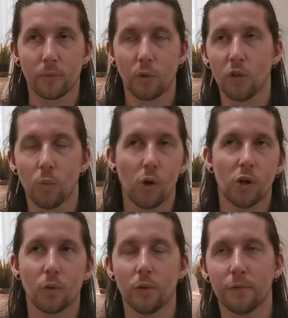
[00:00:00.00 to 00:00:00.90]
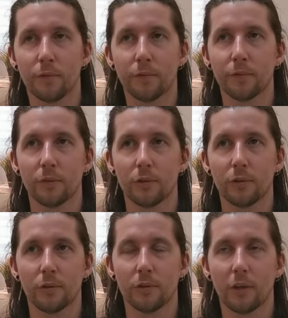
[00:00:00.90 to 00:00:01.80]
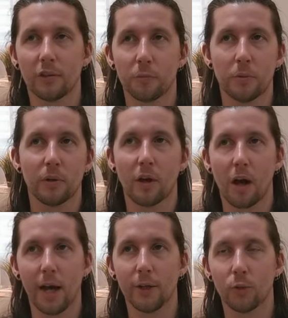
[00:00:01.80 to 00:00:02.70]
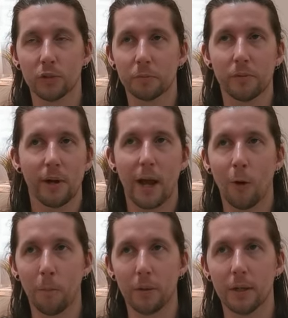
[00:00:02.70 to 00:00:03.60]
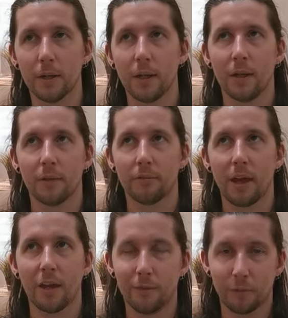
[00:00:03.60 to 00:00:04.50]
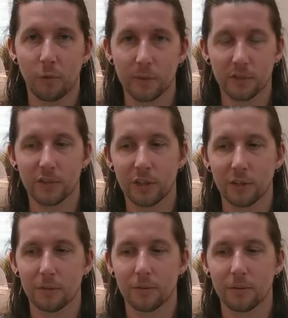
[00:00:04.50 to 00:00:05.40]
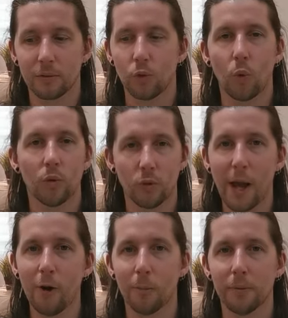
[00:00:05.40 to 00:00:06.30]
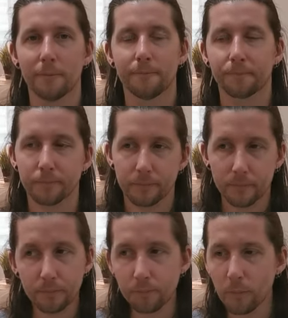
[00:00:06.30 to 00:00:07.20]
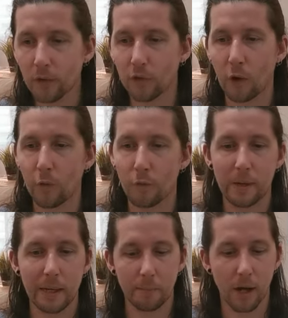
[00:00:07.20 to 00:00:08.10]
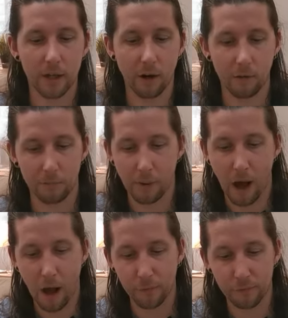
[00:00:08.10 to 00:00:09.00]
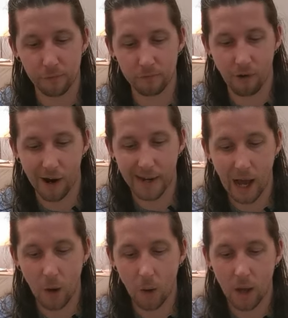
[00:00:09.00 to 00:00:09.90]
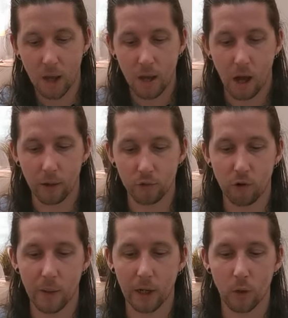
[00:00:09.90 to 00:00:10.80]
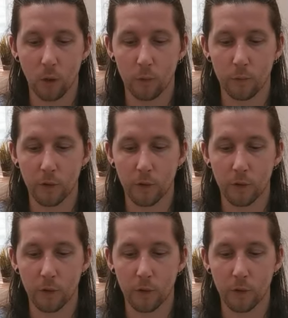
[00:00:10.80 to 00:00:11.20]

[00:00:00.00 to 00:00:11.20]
when you work with a spirit guide or a spirit helper, they're influencing your help. So for me, my current path right now, I'm growing a lot